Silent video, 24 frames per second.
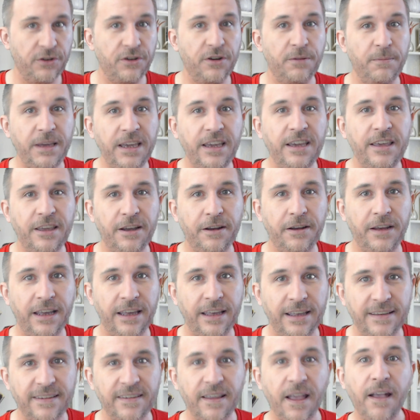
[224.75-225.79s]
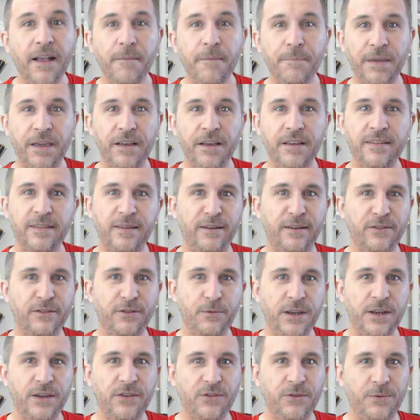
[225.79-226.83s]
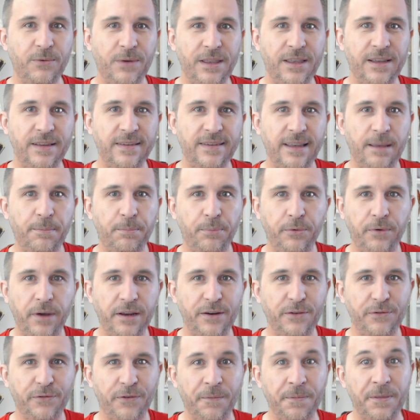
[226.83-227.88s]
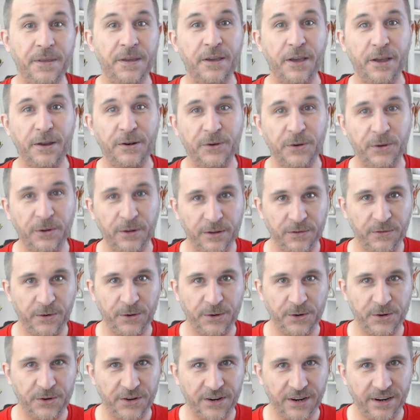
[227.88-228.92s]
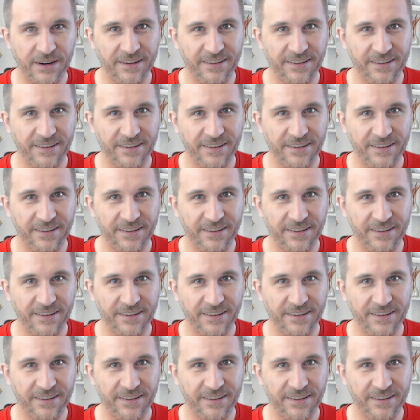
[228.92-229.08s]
To me, there is because there's a reason why that's separated from the adult version.